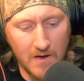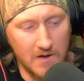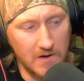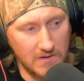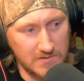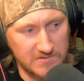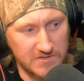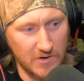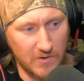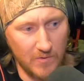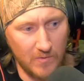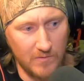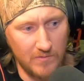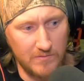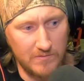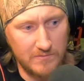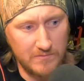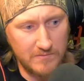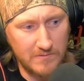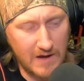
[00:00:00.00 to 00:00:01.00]
So
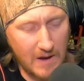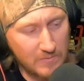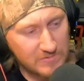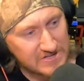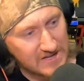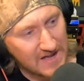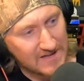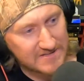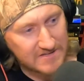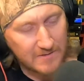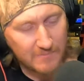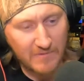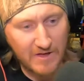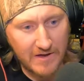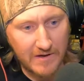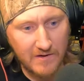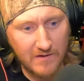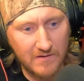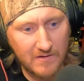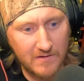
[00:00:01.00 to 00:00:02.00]
I was asking, I'm
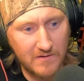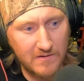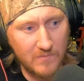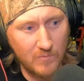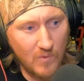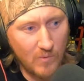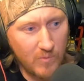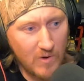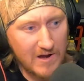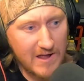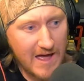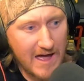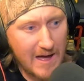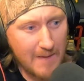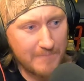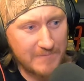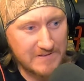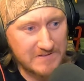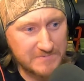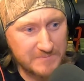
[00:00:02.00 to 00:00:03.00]
like, well, what
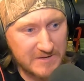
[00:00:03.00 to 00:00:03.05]
happens?